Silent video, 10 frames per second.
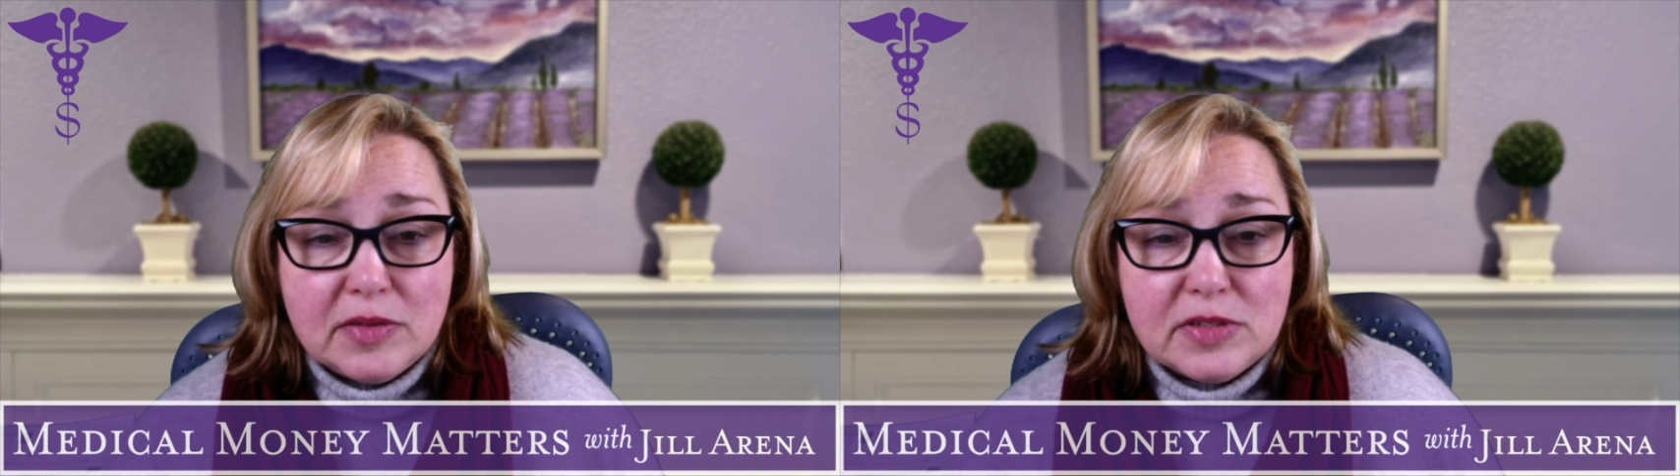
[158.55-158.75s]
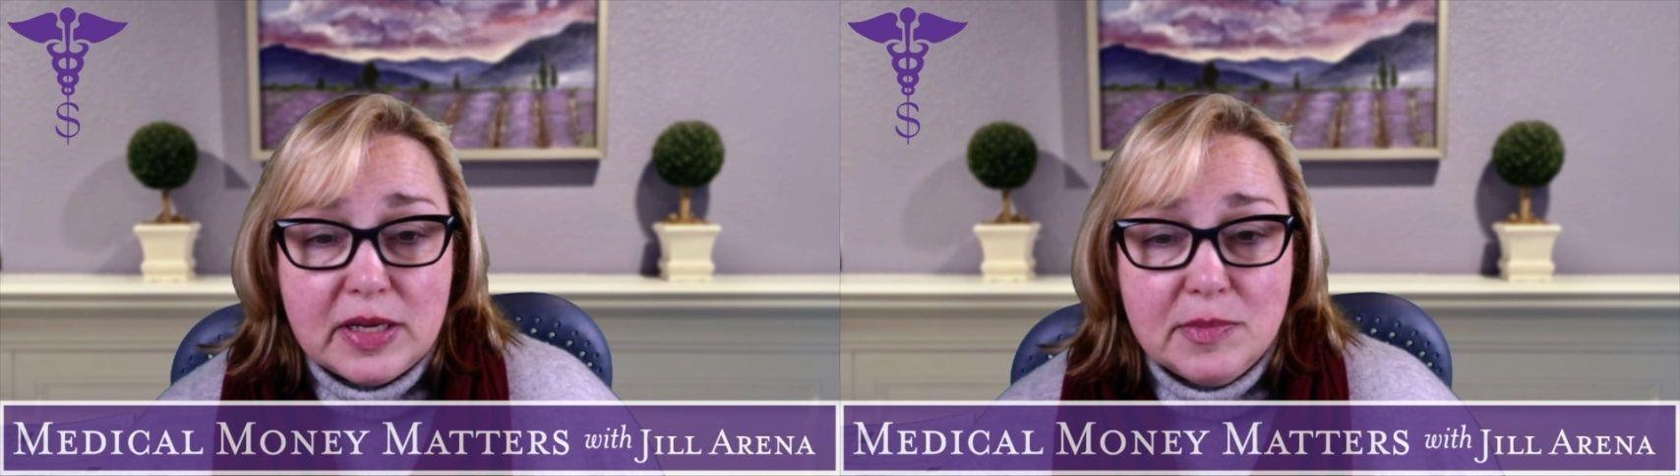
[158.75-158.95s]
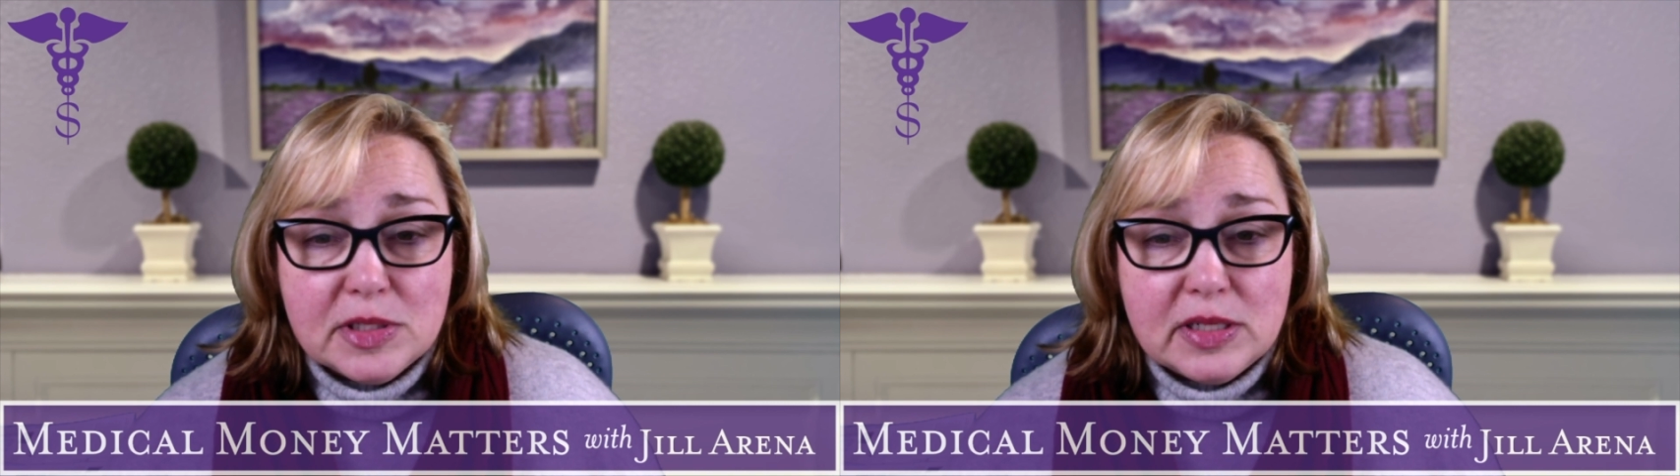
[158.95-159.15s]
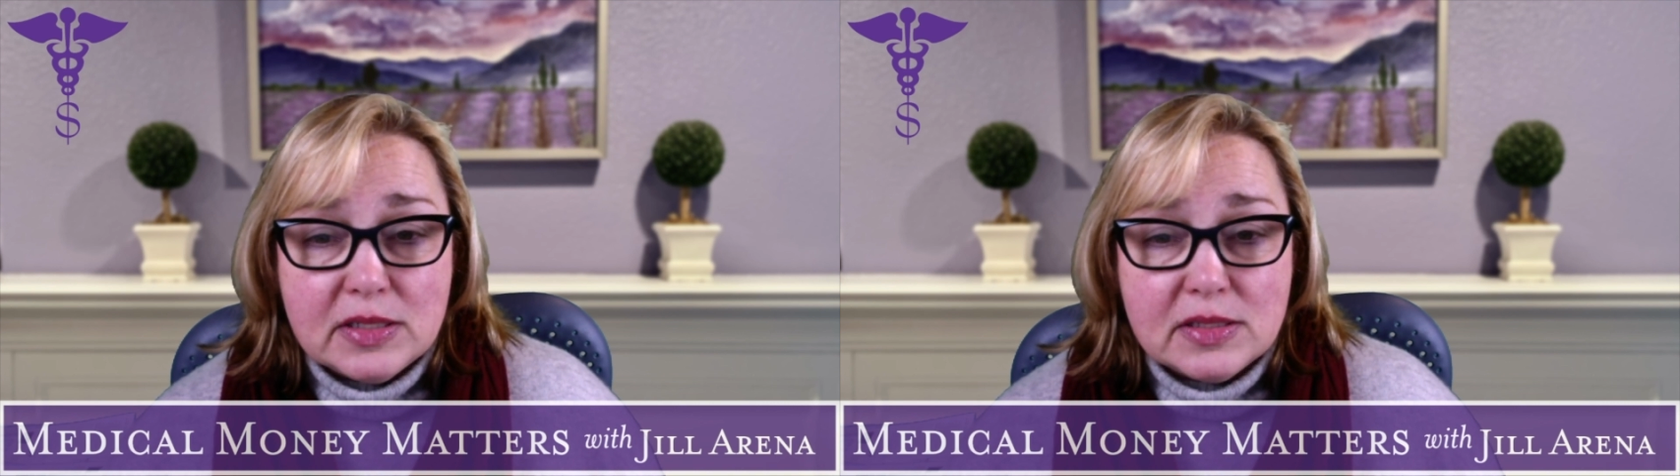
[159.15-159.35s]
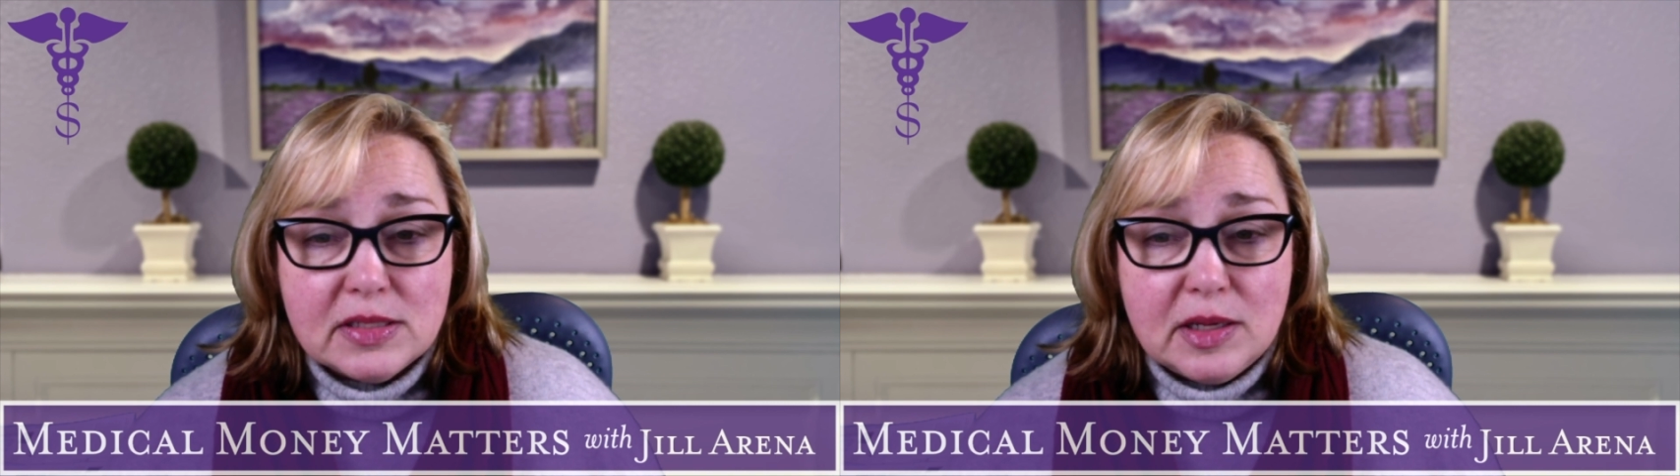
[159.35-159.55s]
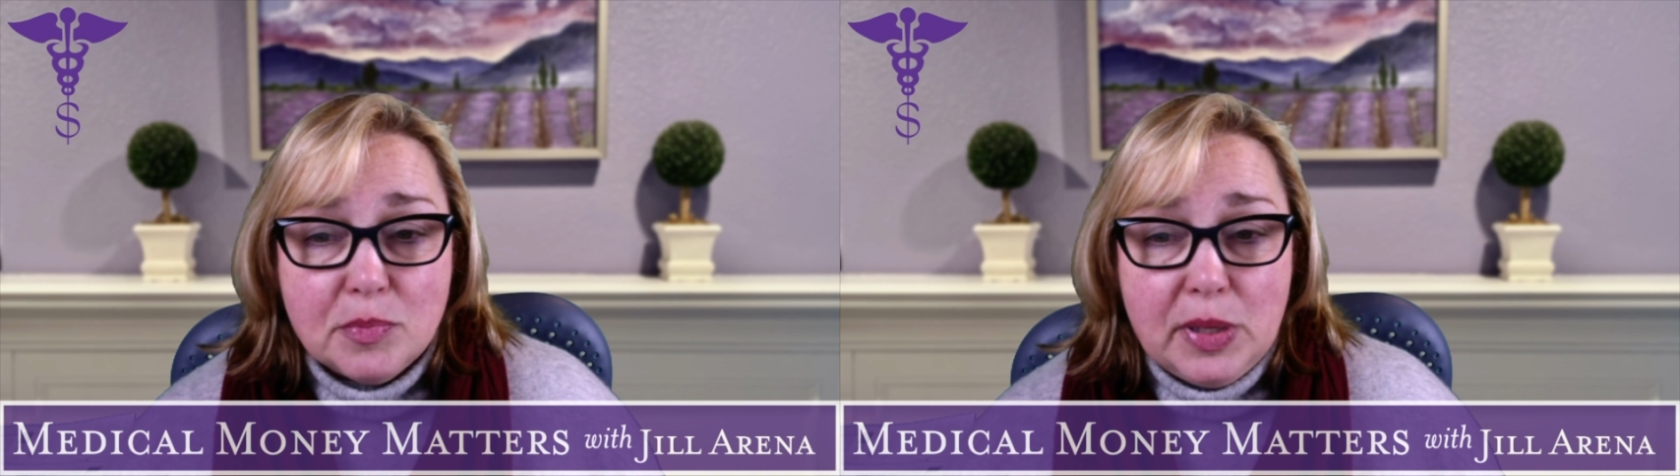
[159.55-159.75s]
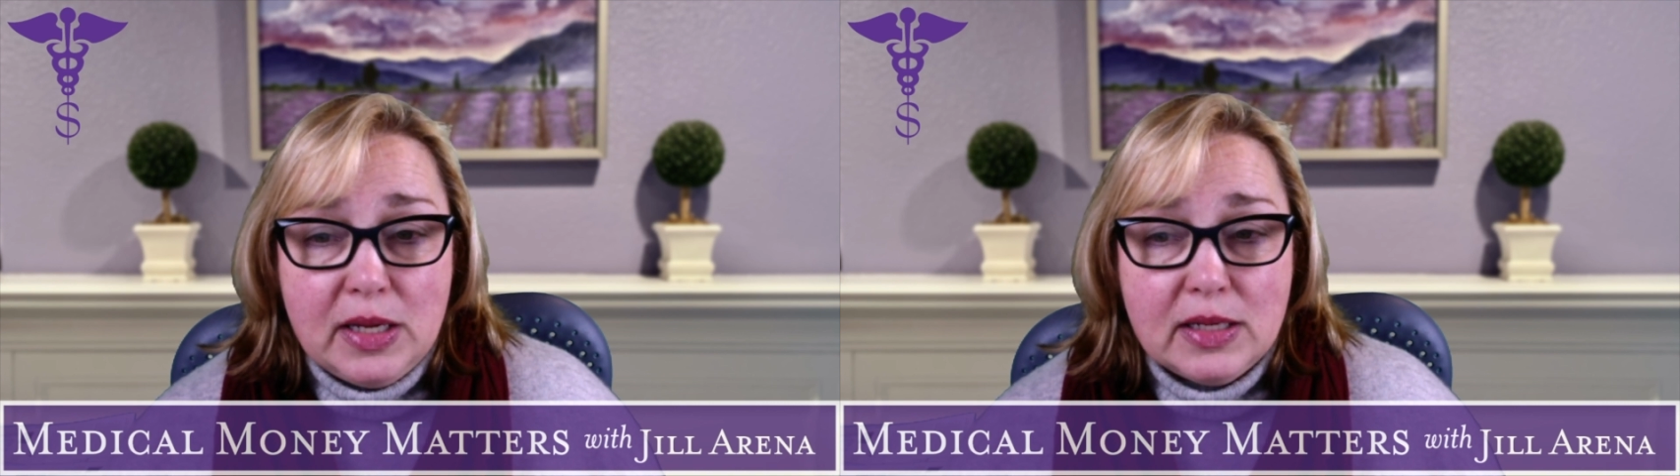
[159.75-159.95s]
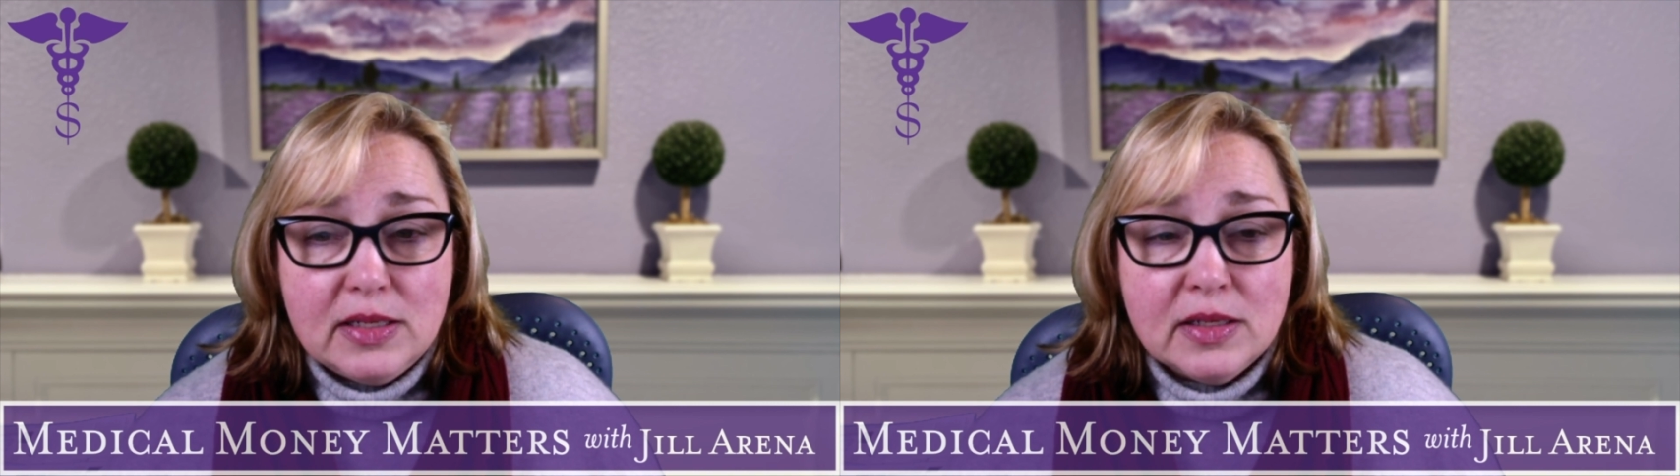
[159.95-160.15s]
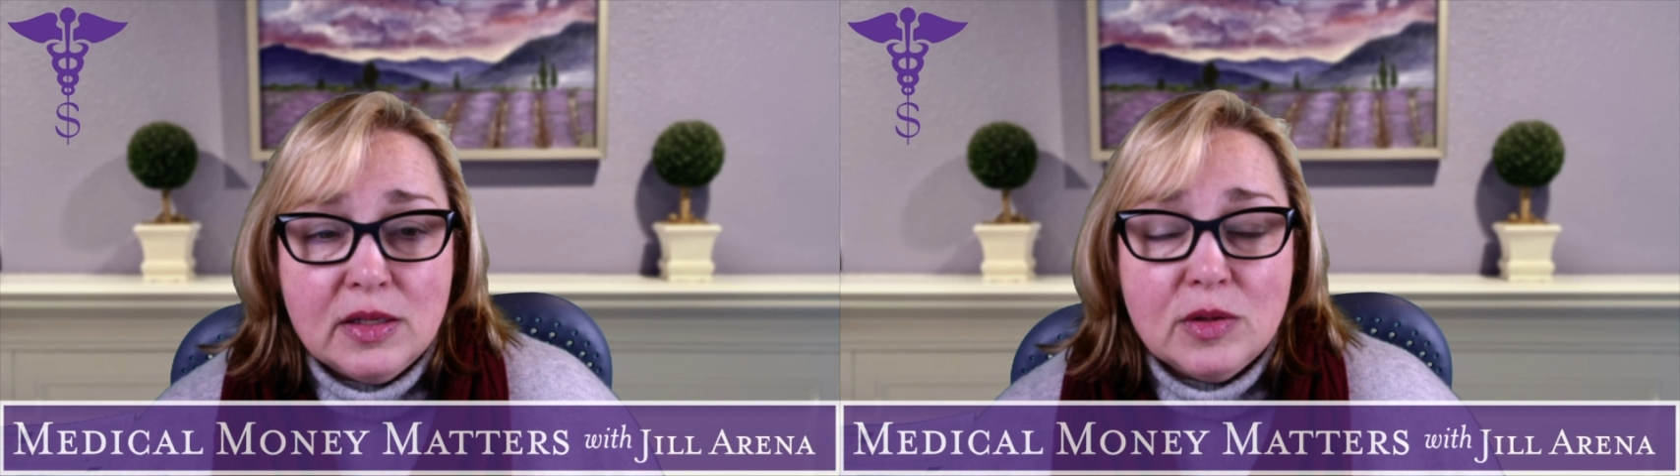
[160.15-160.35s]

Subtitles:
of time it takes to get paid